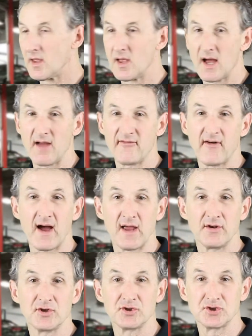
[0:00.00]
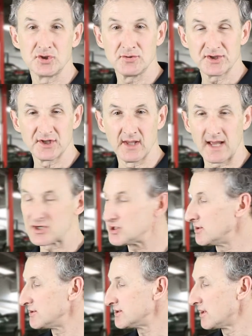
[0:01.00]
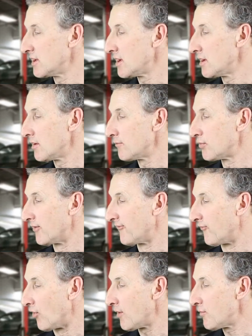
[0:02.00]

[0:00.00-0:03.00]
I find 2 selections: Perform